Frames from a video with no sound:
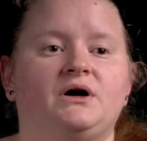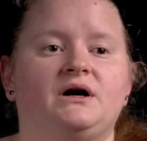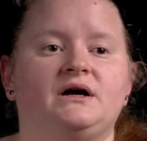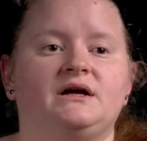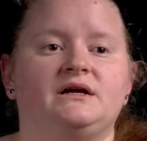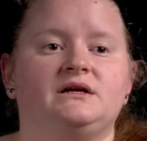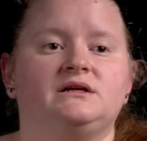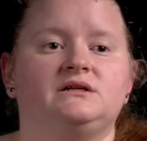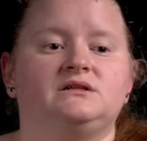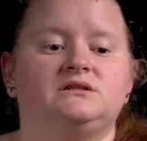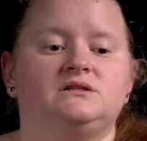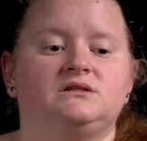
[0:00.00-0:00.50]

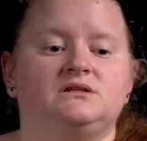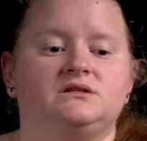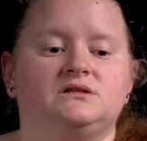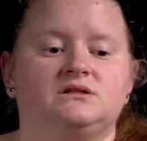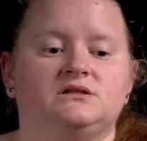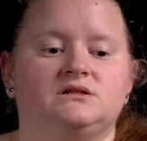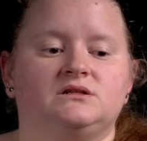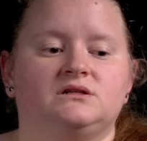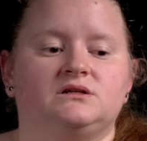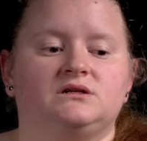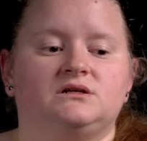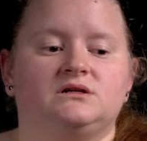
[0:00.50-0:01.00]
But
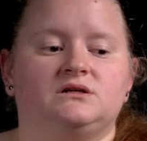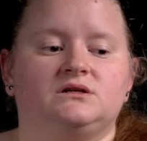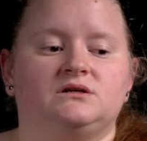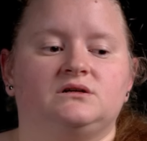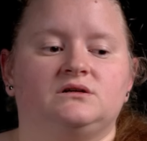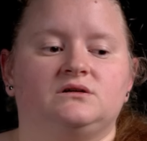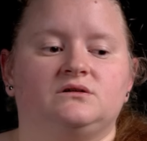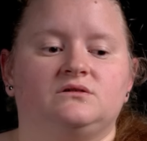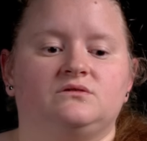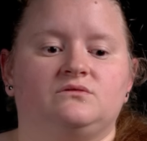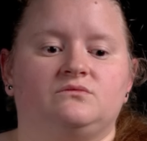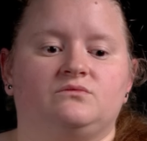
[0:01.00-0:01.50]

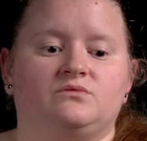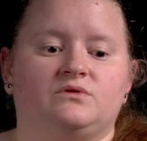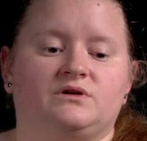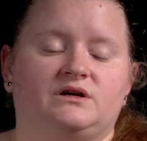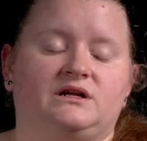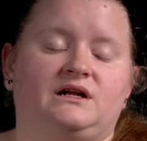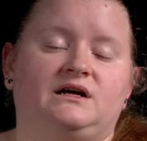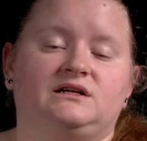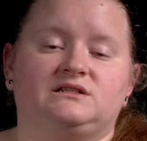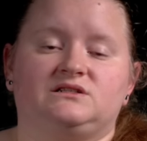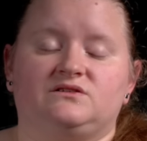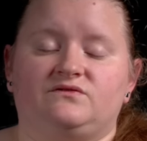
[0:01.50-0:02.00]
we're
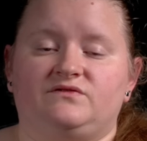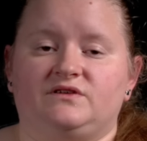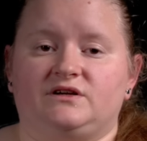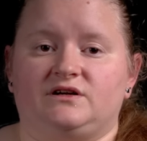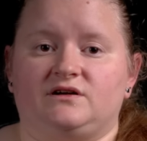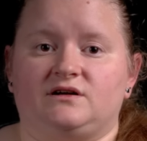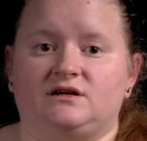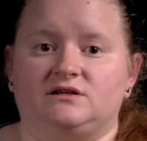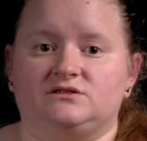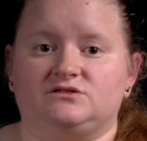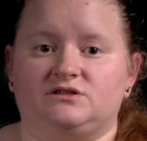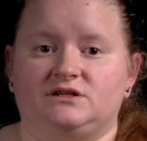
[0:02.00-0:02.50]
going to have to
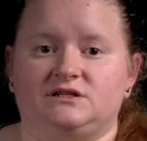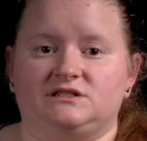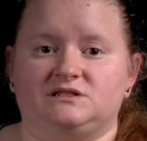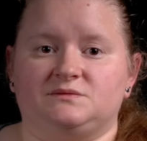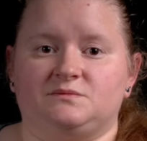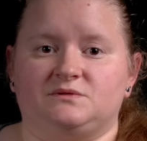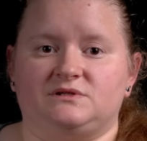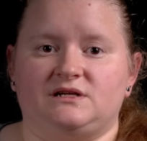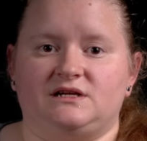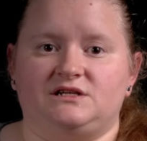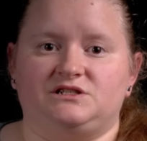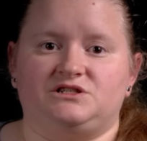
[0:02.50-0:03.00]
figure out
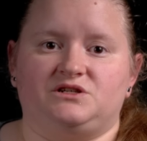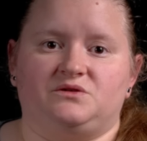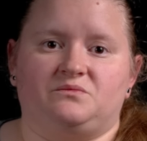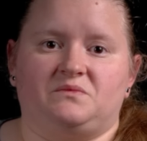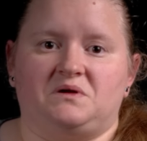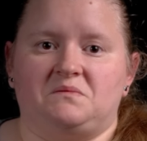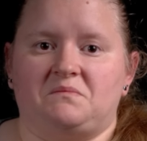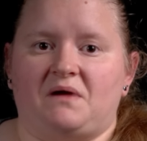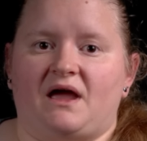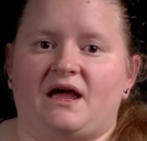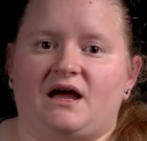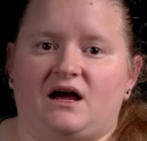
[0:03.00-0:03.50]
transportation.
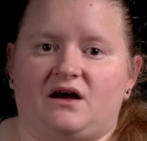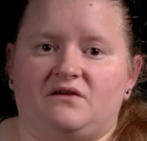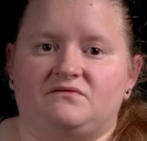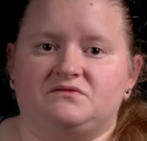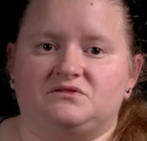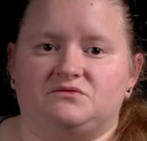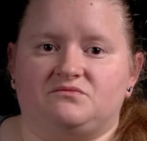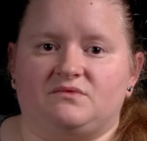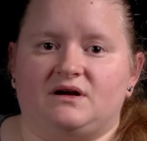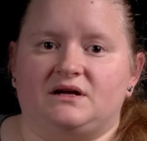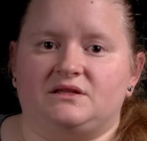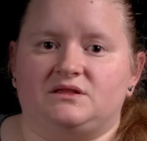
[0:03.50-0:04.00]
We may have
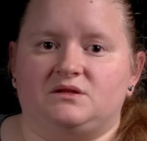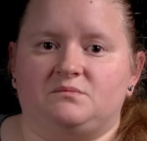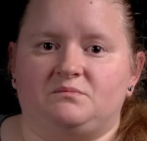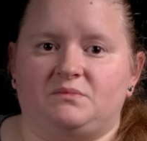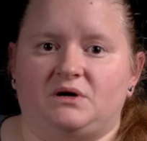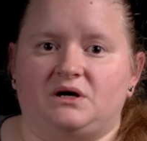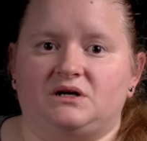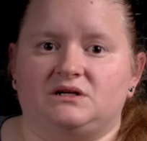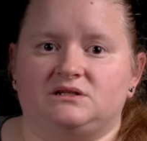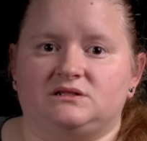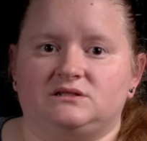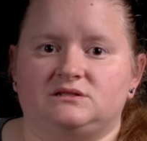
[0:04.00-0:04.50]
to ride the
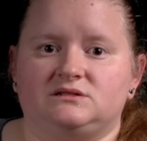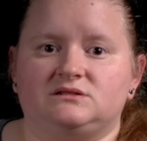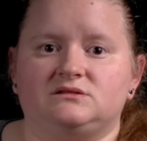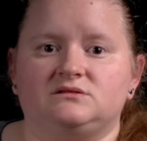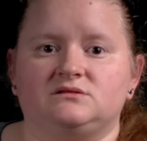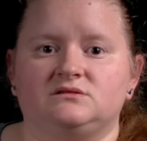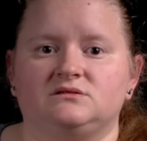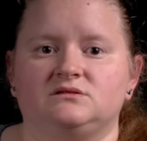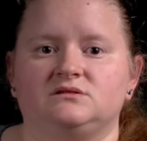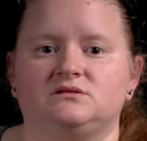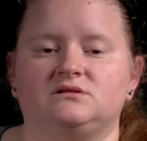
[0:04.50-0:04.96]
bus.